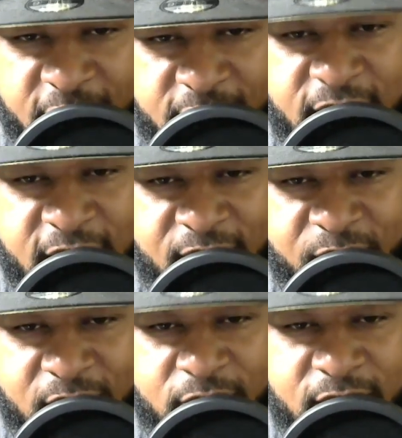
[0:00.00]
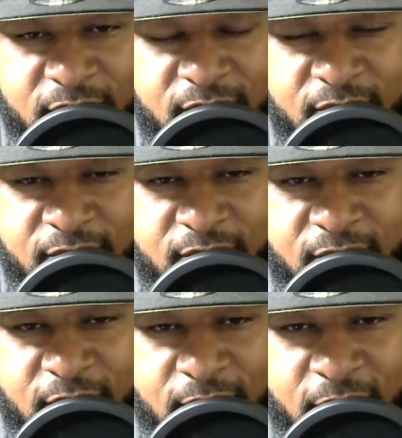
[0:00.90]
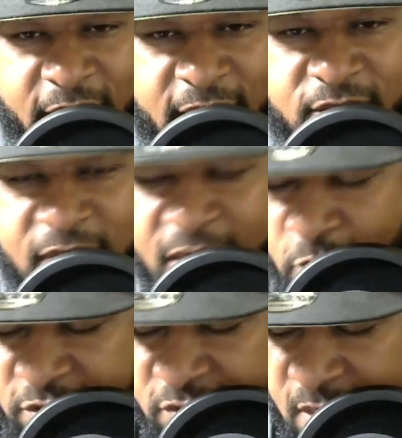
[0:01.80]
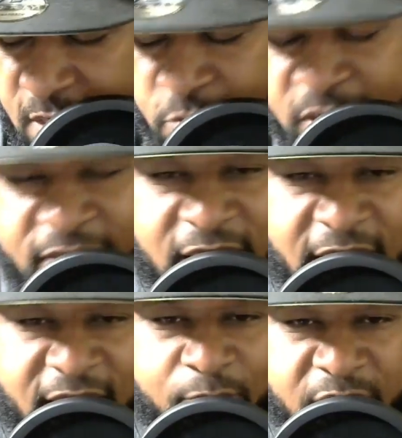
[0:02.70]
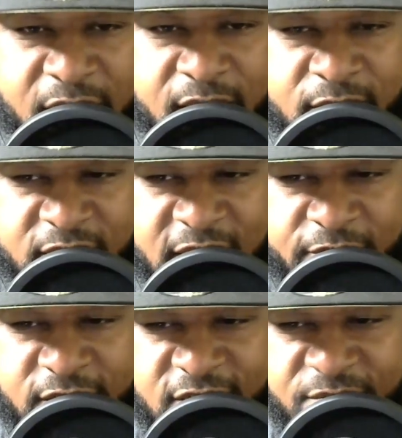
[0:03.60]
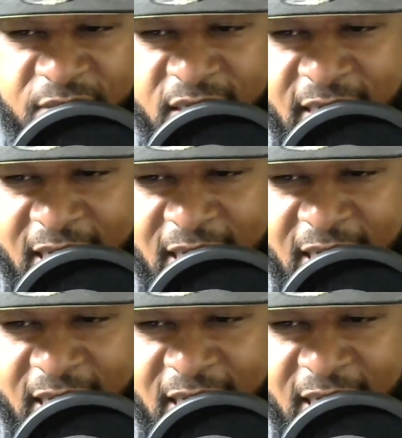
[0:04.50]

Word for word: is he in the building? You know, answer that question. We got Teddy B, $17 million